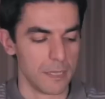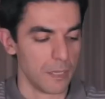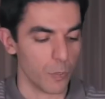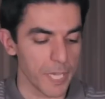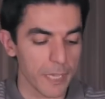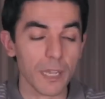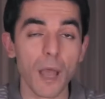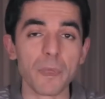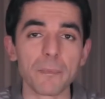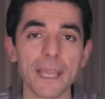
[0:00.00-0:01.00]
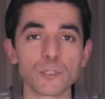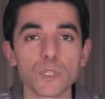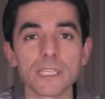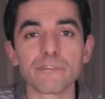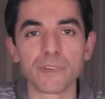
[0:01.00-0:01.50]
Okay, coming back to
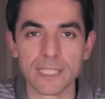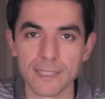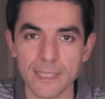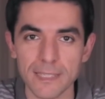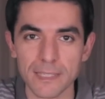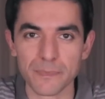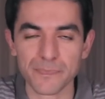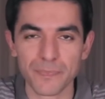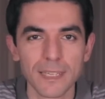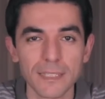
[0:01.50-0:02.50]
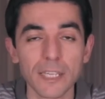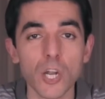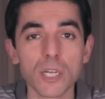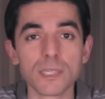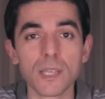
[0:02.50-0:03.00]
the differences. There
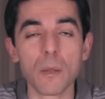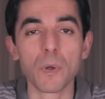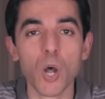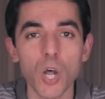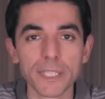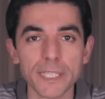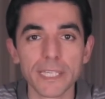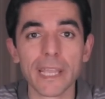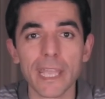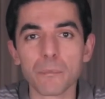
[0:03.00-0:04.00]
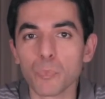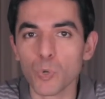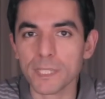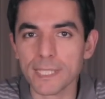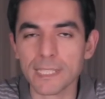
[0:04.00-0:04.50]
are some other
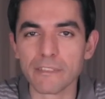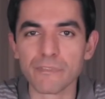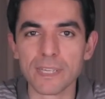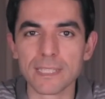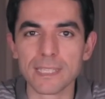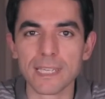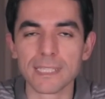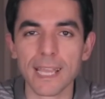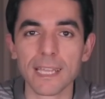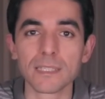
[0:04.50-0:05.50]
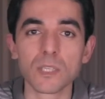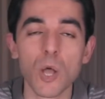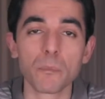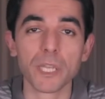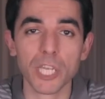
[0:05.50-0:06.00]
important differences and
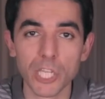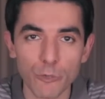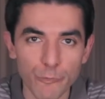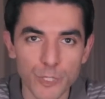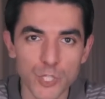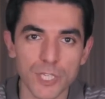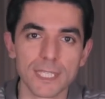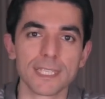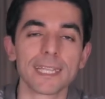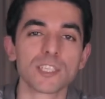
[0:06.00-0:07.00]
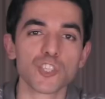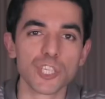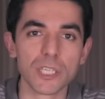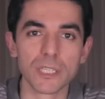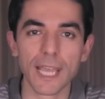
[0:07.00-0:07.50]
some new features that
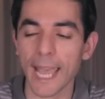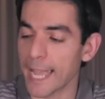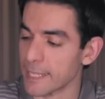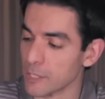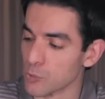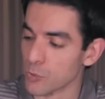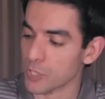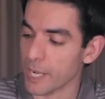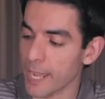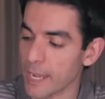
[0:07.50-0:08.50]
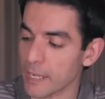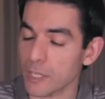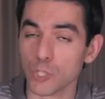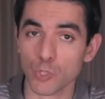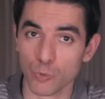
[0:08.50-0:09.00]
Zhiyun added to Crane
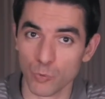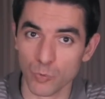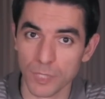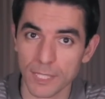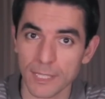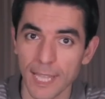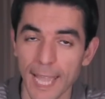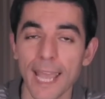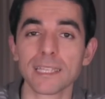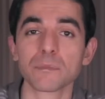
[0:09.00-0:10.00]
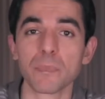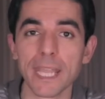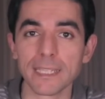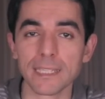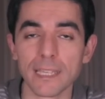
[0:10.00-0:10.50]
2 and
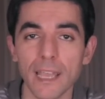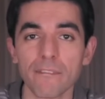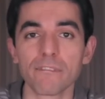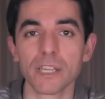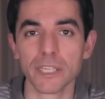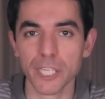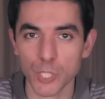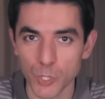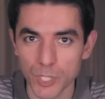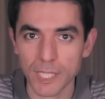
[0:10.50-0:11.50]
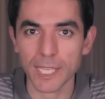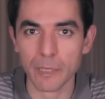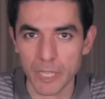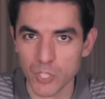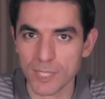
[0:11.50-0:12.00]
made it a very good
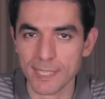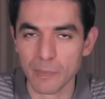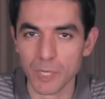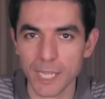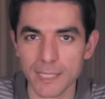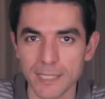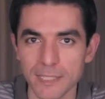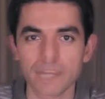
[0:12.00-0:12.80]
image stabilizer.